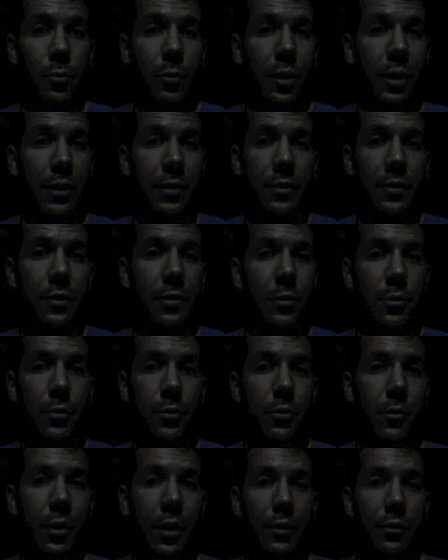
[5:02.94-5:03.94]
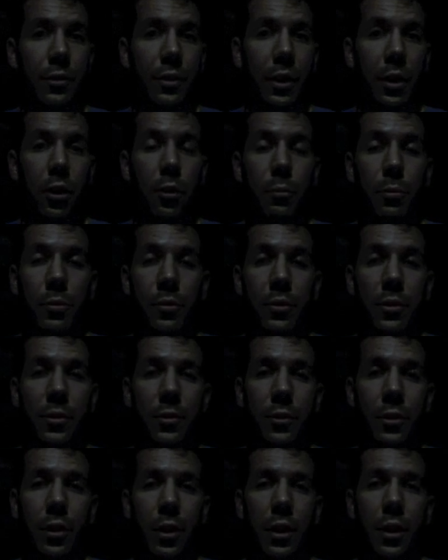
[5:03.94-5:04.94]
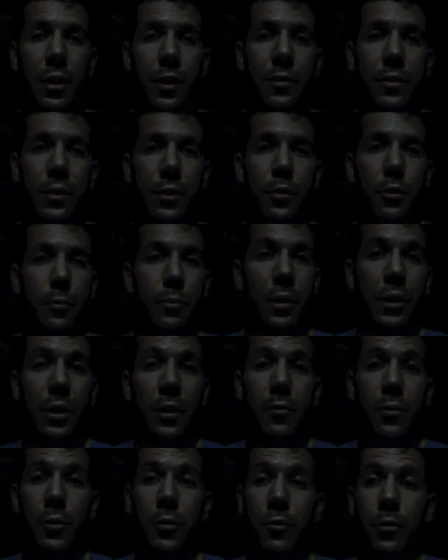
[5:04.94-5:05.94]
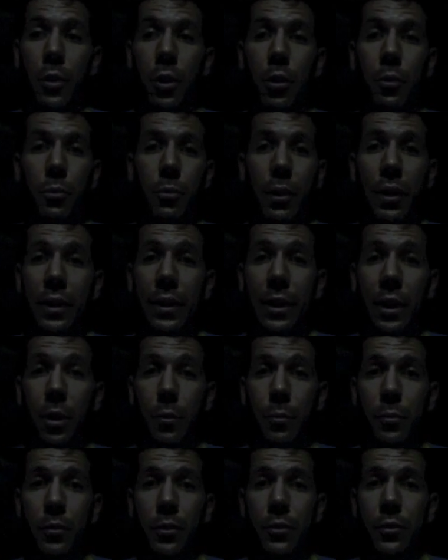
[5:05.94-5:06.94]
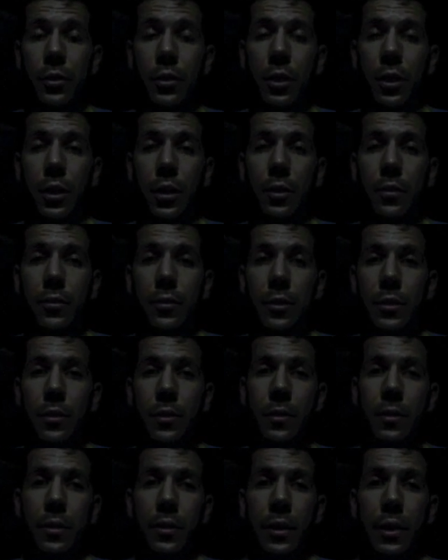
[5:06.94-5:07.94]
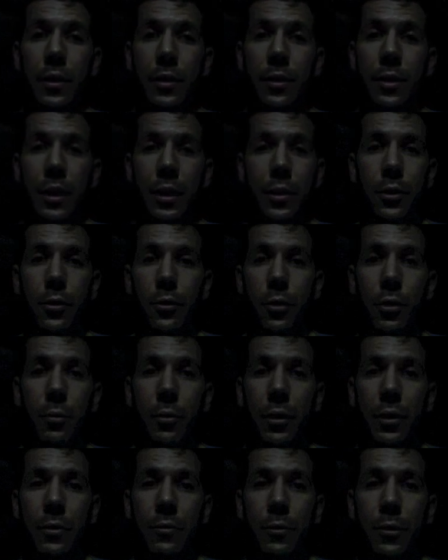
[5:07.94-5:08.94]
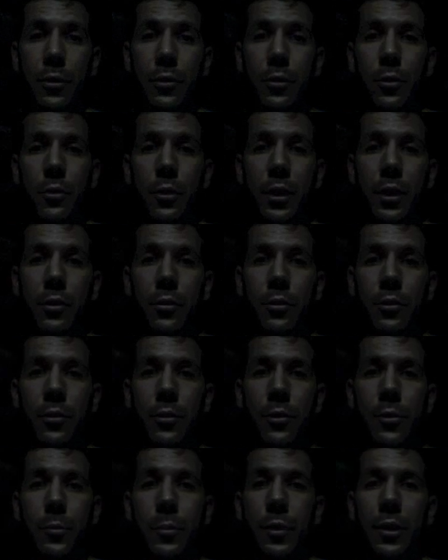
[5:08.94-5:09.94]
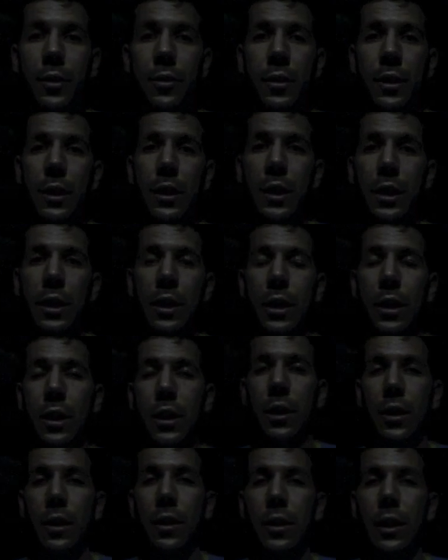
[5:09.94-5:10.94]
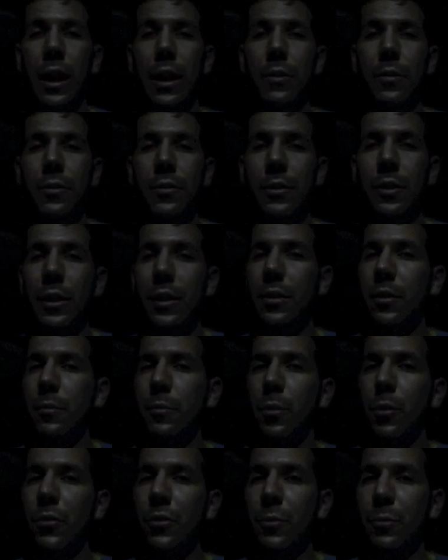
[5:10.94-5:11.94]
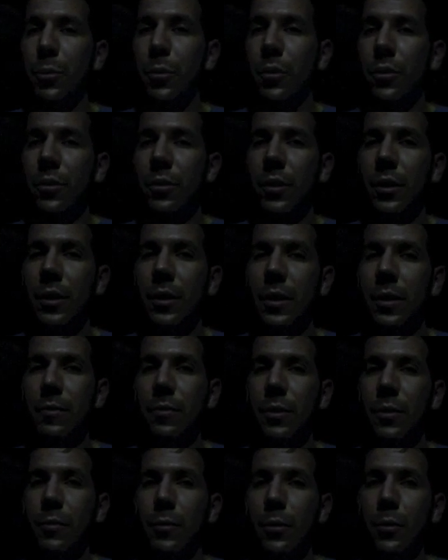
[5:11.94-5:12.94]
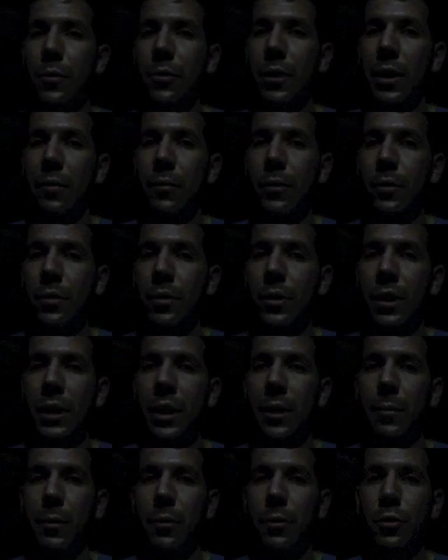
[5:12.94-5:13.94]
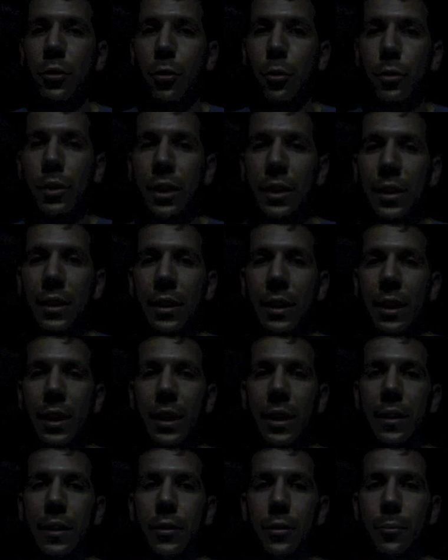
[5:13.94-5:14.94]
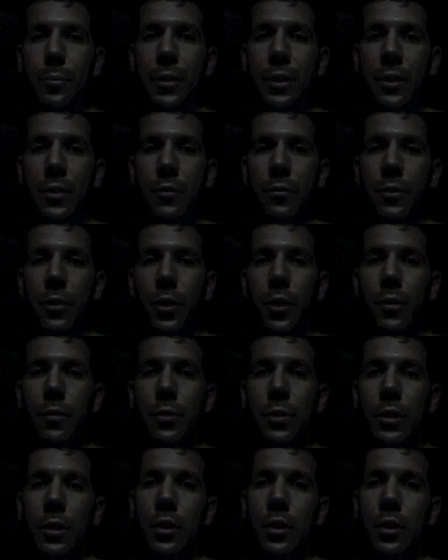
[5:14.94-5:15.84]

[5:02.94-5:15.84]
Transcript: wants to help with this cause. I know many of you have already helped with this cause, and I thank you already for your donations. But I would say the most important thing, if you're ever thinking about donating to Haiti or being involved,